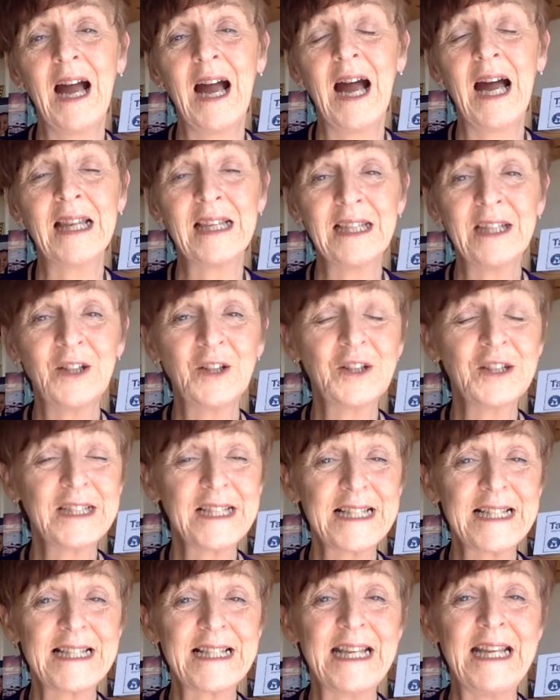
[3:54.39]
And look to
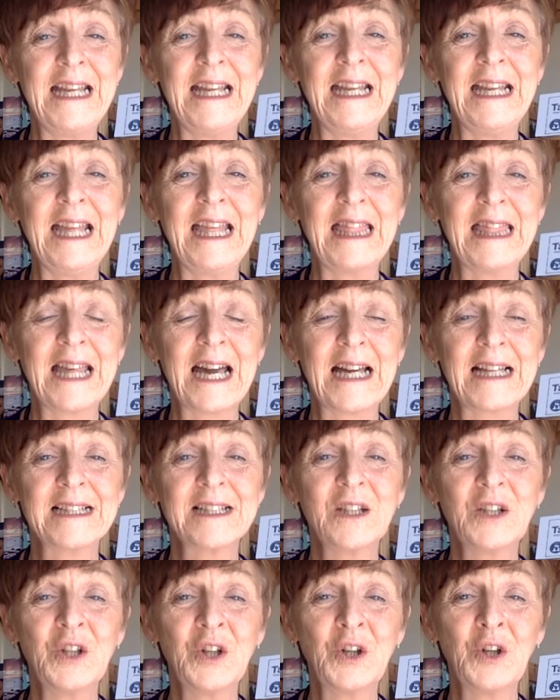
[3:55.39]
see that
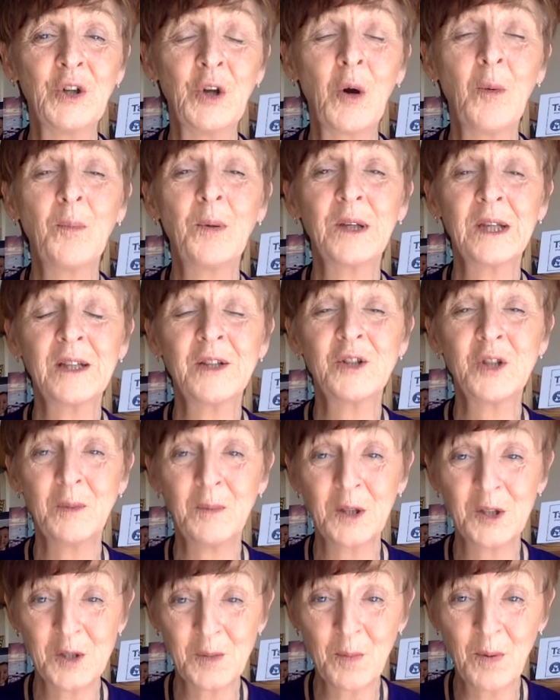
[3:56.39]
you're not putting too
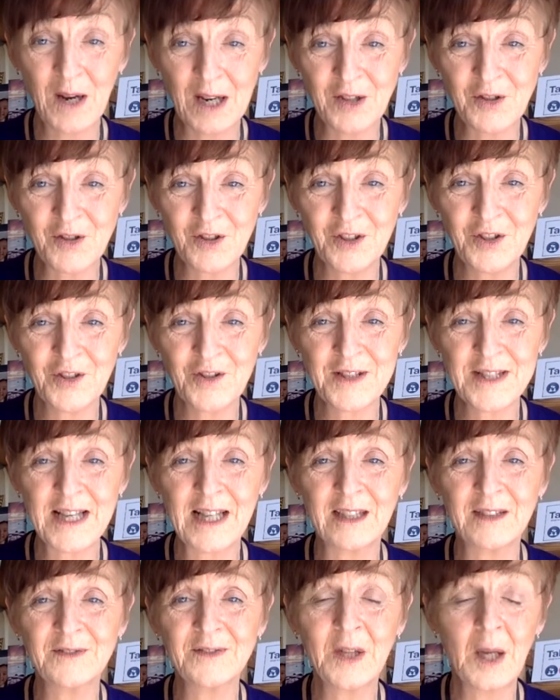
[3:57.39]
much pressure on
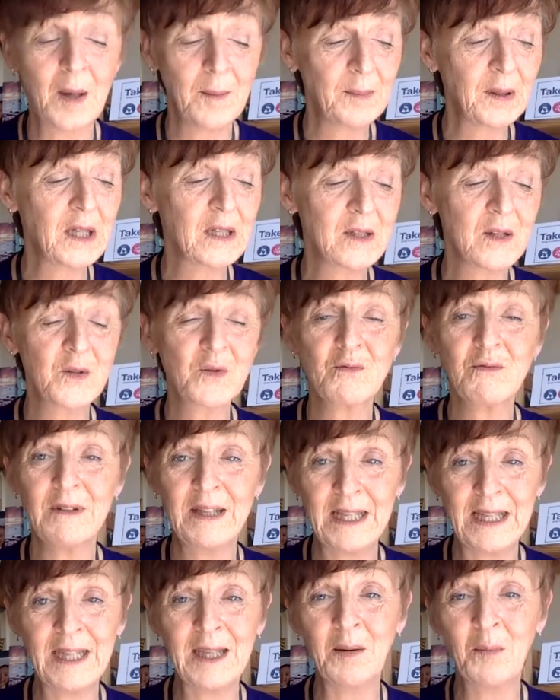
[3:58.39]
yourself, because it's
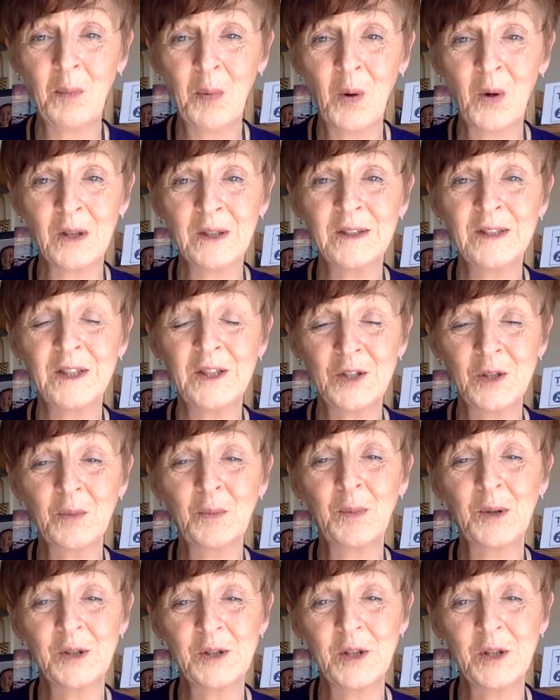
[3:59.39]
really important you don't put